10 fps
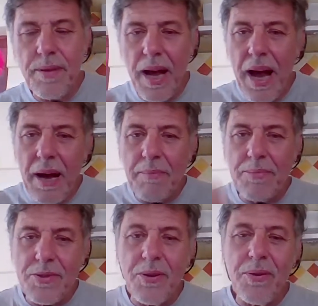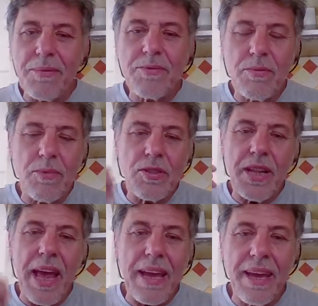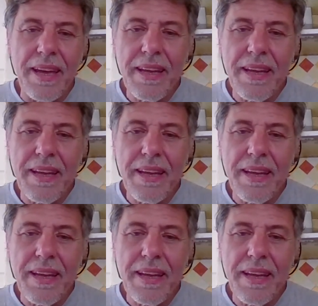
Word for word: arms or someone's leg